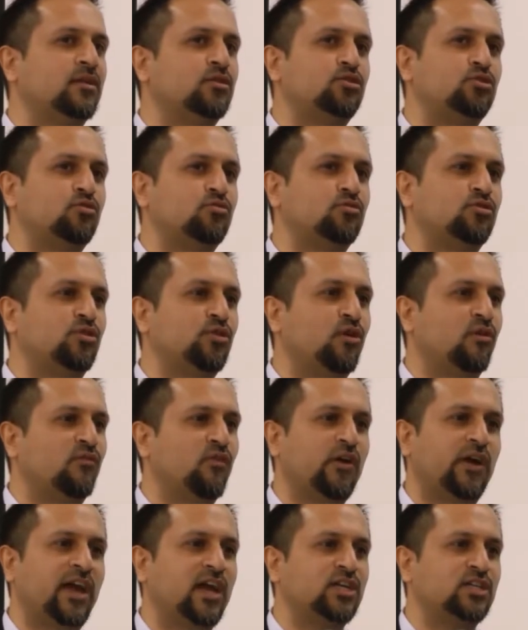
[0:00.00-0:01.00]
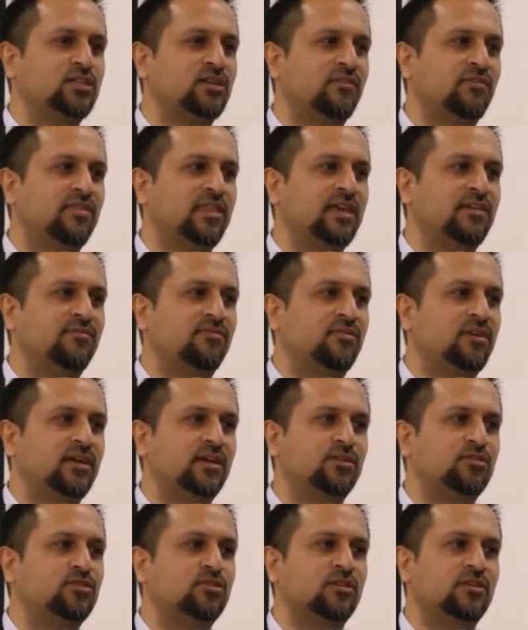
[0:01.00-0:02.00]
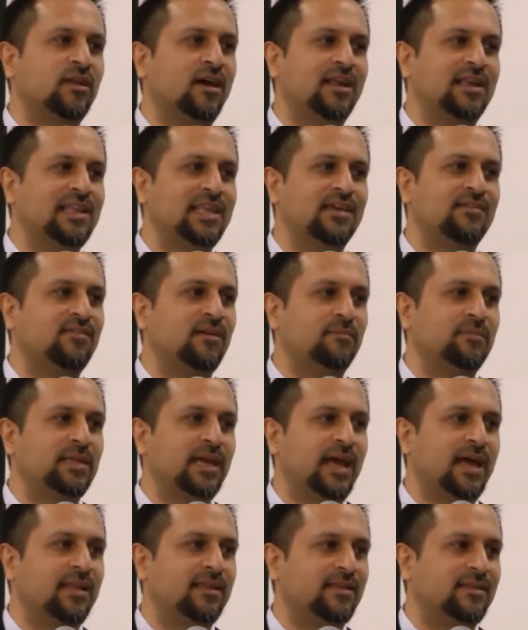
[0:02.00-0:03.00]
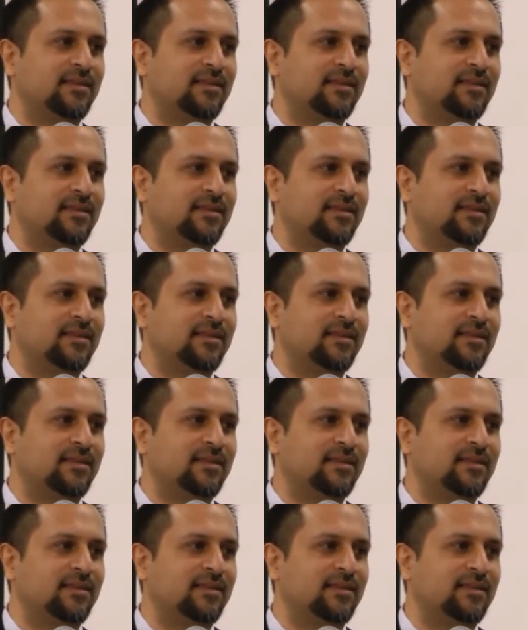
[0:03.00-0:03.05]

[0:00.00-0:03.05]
true to your vocation of thievery, you should not leave empty-handed.